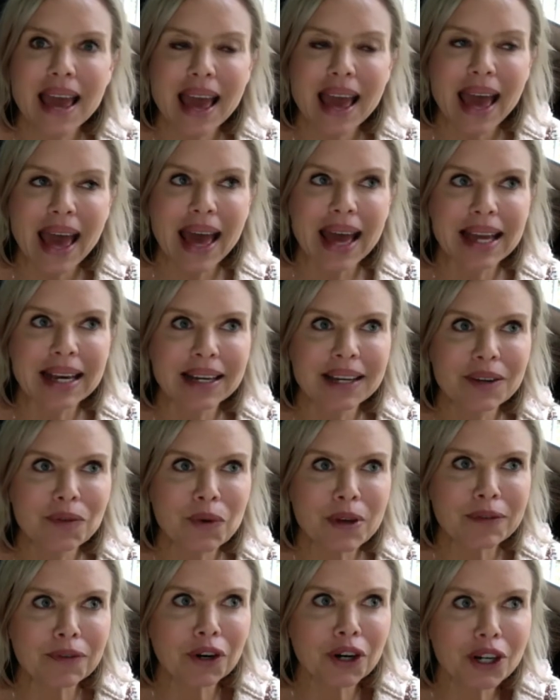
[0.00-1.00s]
And
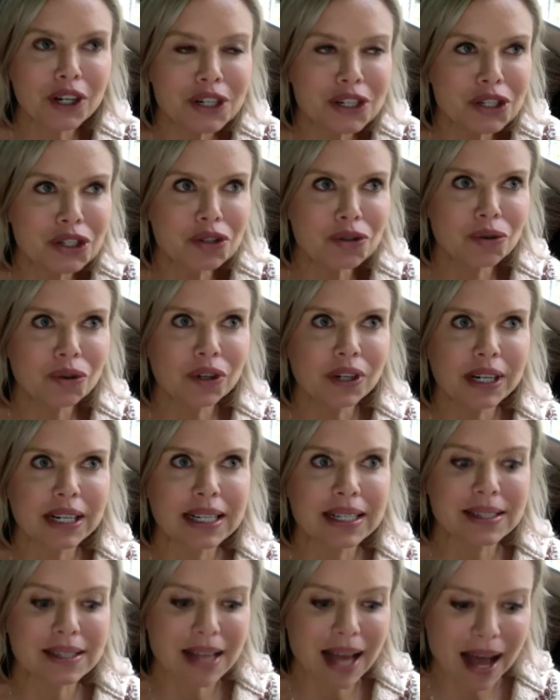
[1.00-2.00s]
we've heard
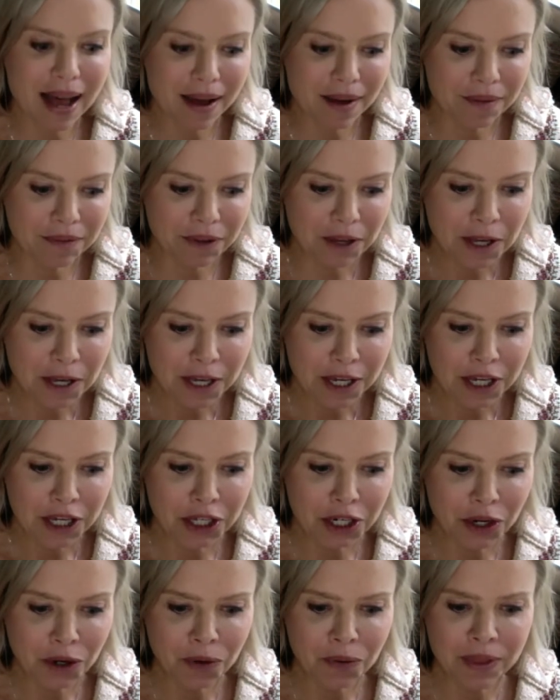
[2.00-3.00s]
stories of,
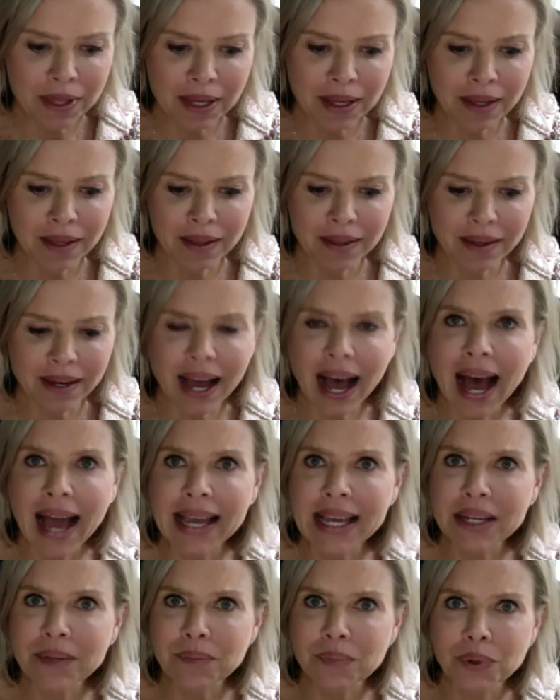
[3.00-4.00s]
the guy
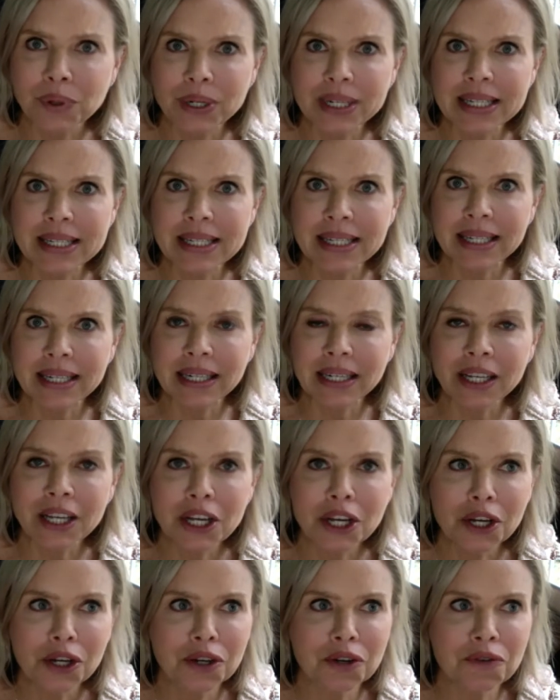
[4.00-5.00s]
in prison
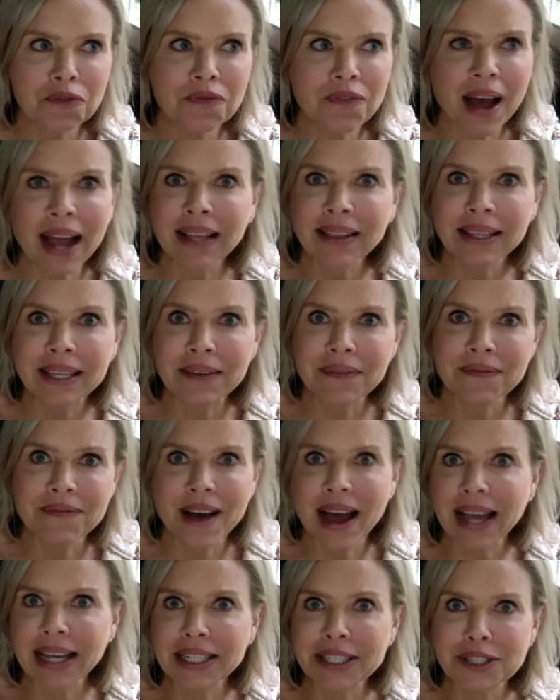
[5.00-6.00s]
who finally
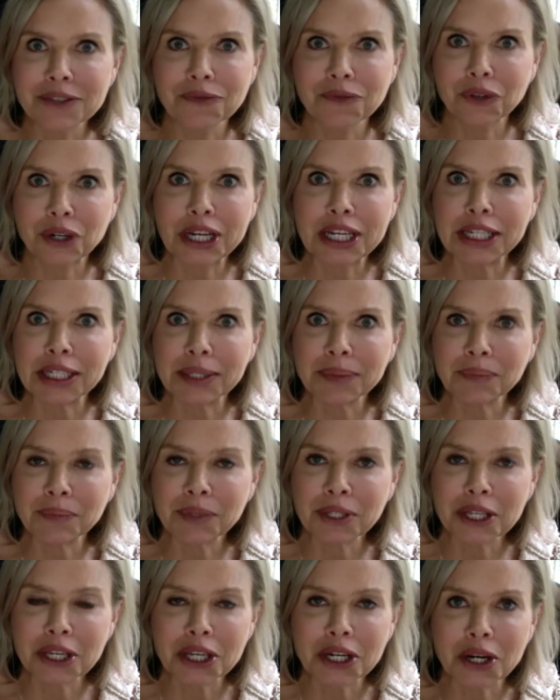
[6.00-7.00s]
finds freedom,
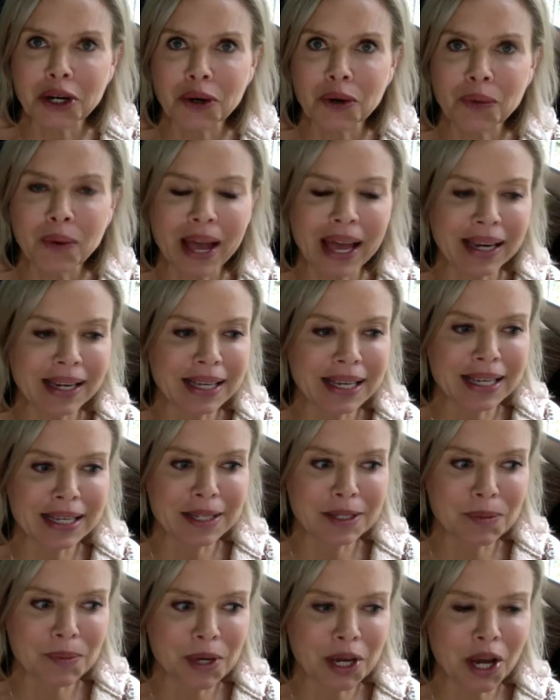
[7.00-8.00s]
and
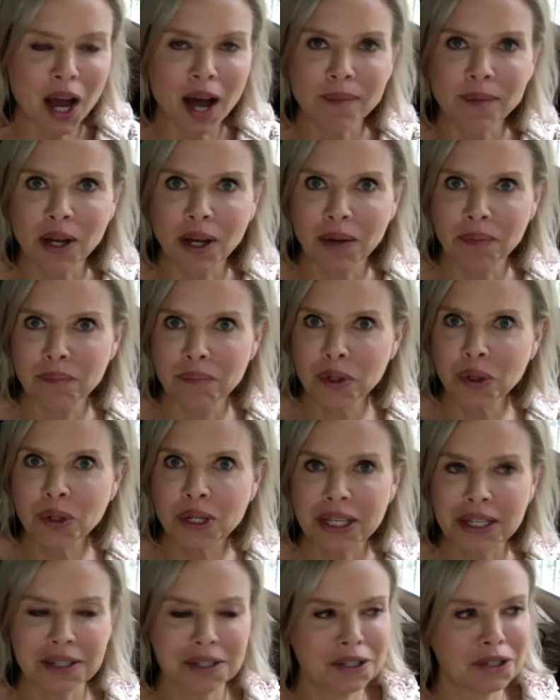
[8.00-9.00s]
he's become a
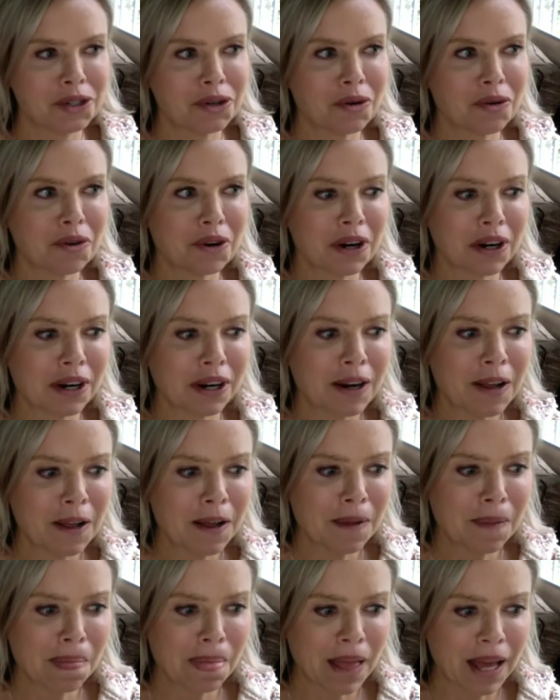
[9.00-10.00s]
Buddhist or
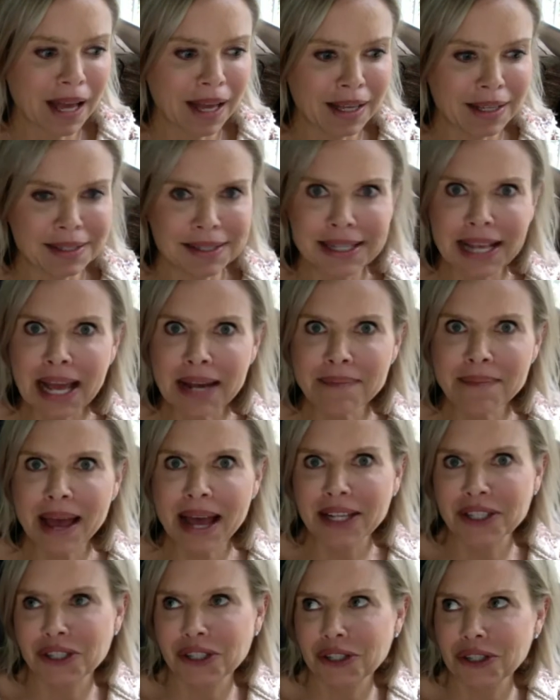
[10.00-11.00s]
a Zen
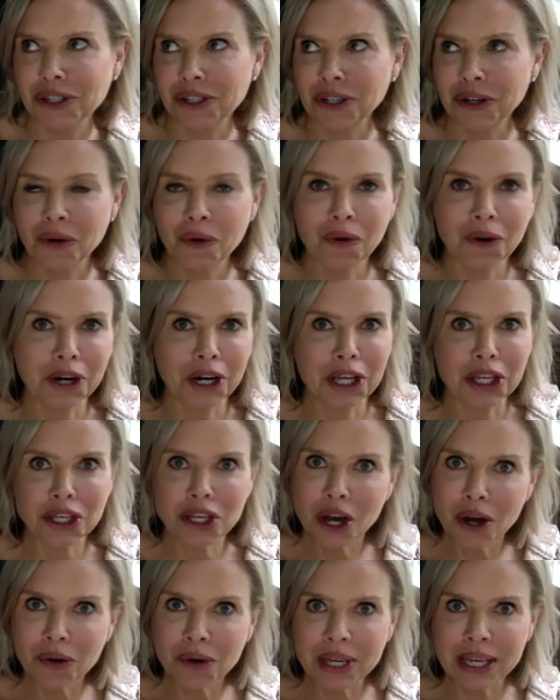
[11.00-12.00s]
master or a
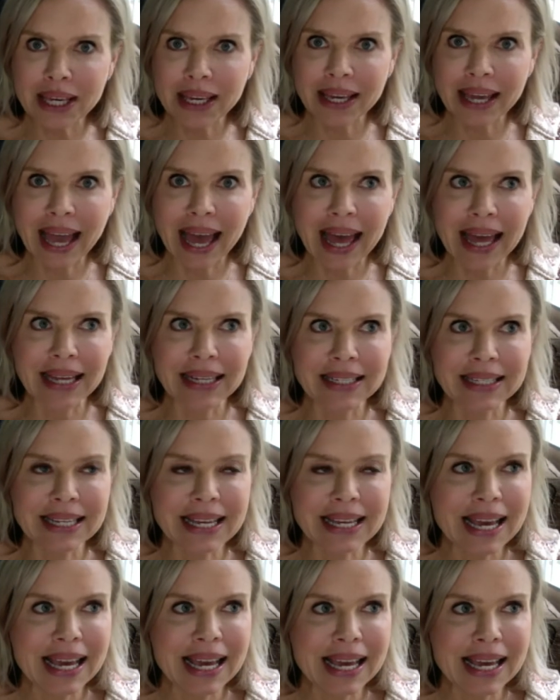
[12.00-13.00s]
yogi. And
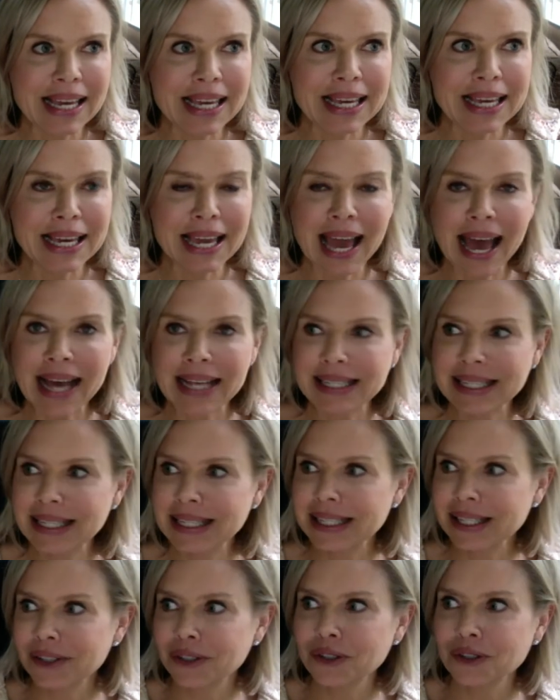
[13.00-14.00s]
he has his
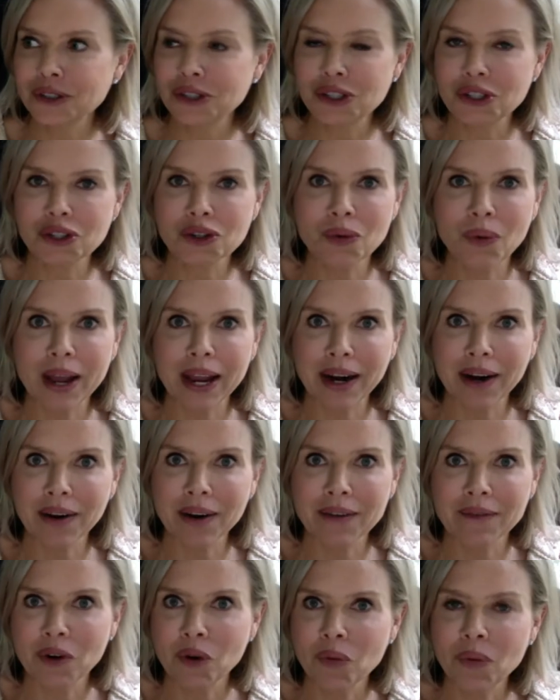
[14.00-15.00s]
little square
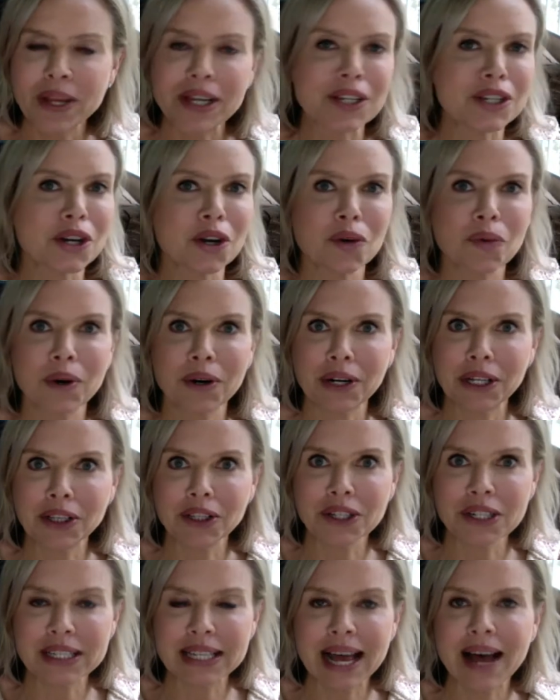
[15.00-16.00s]
of a window where he
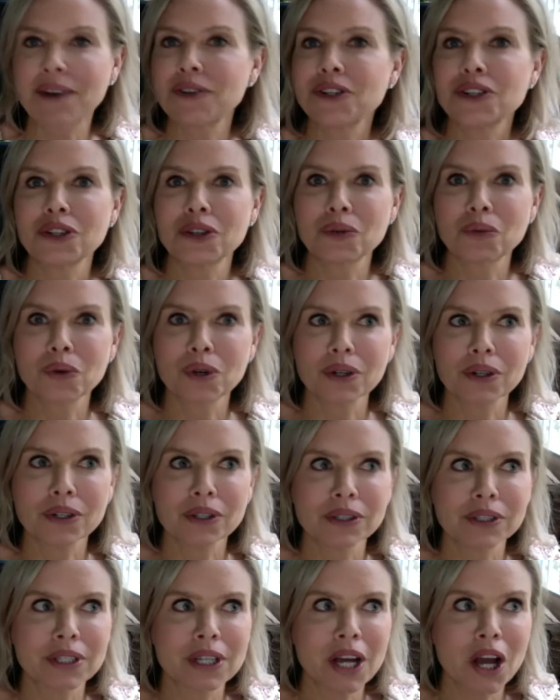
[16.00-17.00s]
looks out into the
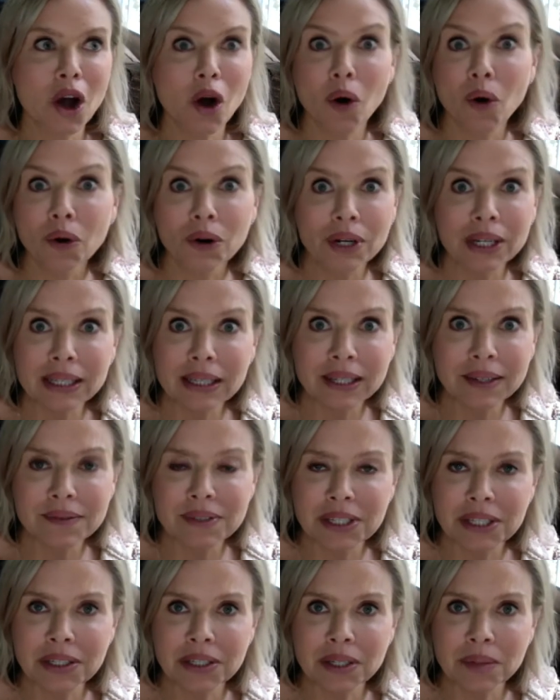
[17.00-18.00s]
world, or he lives
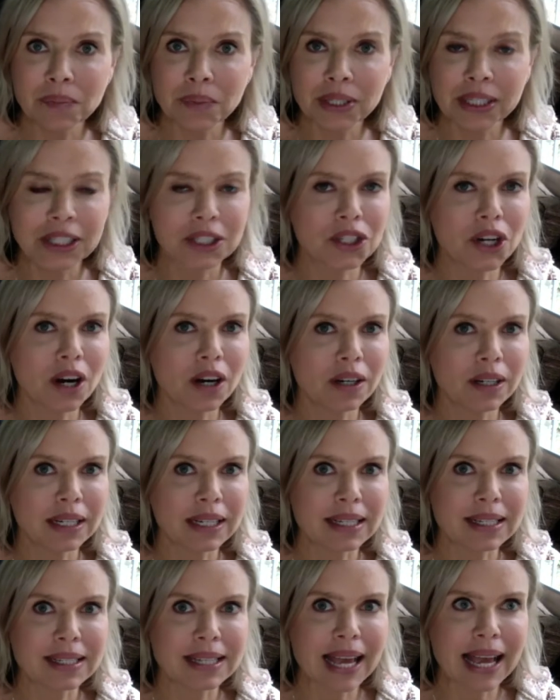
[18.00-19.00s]
in complete
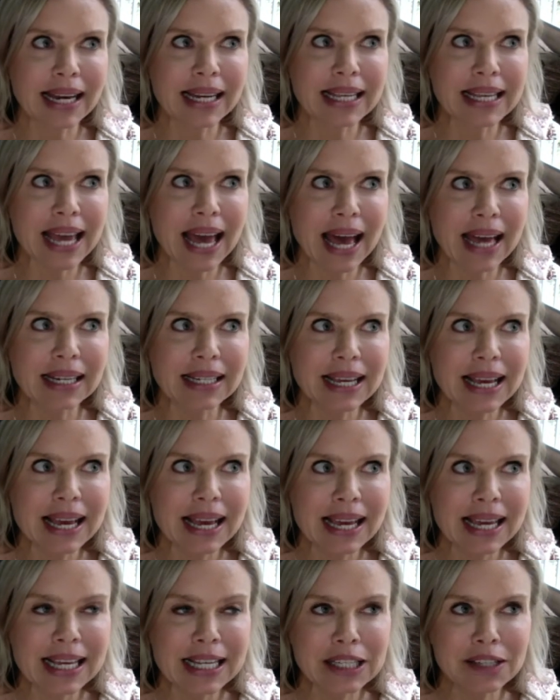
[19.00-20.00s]
darkness. And yet
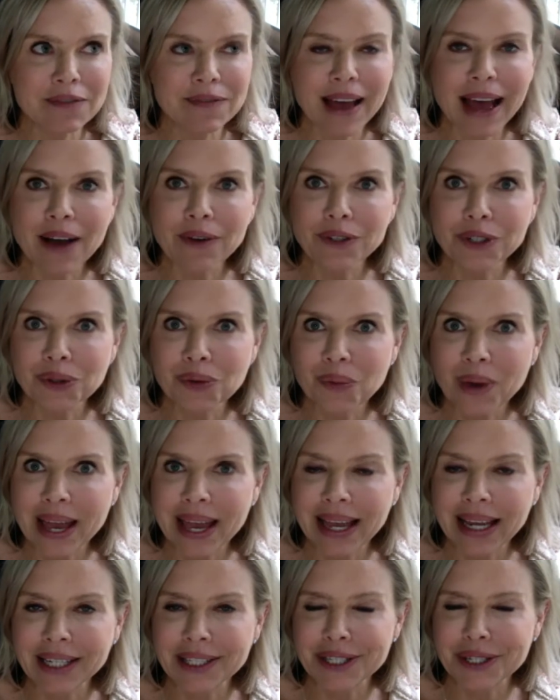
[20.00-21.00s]
he's found a
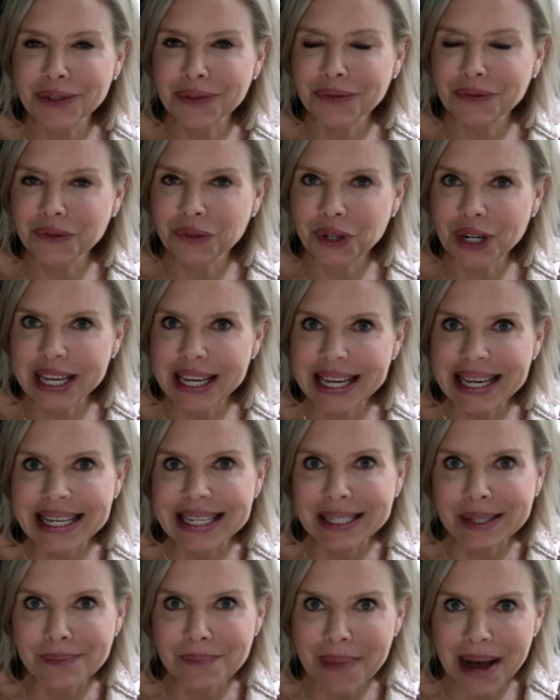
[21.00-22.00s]
way to free
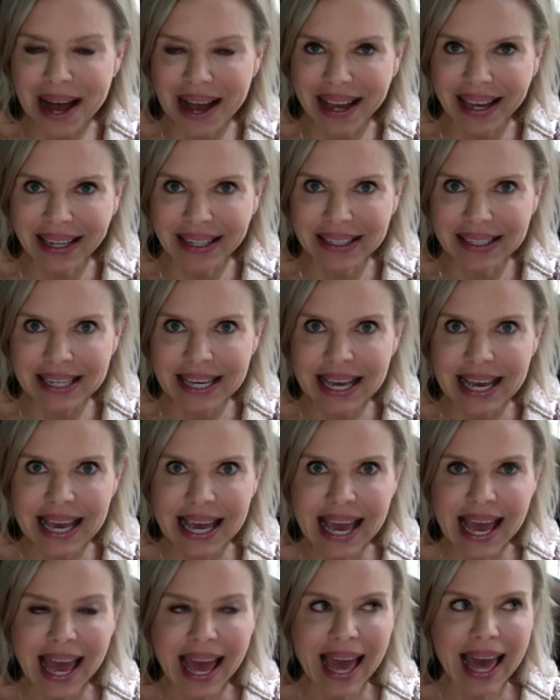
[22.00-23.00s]
his mind.
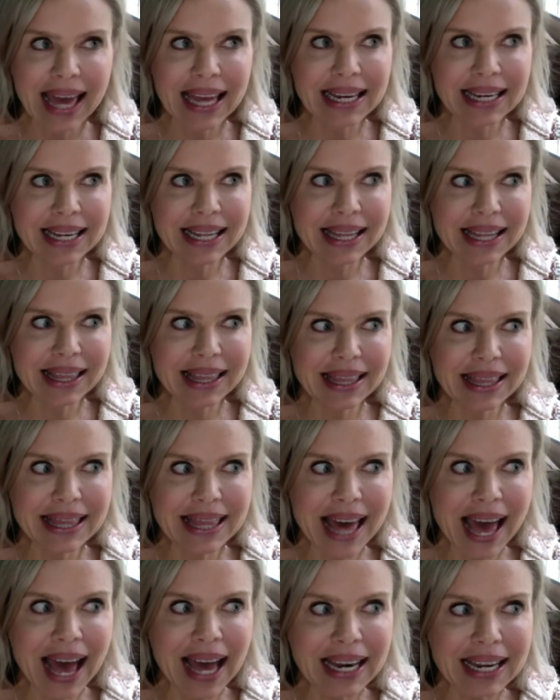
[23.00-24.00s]
And
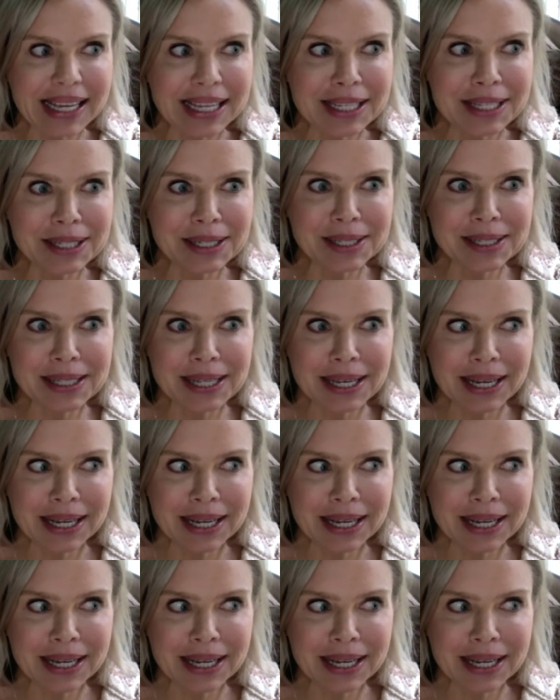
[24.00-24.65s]
that is,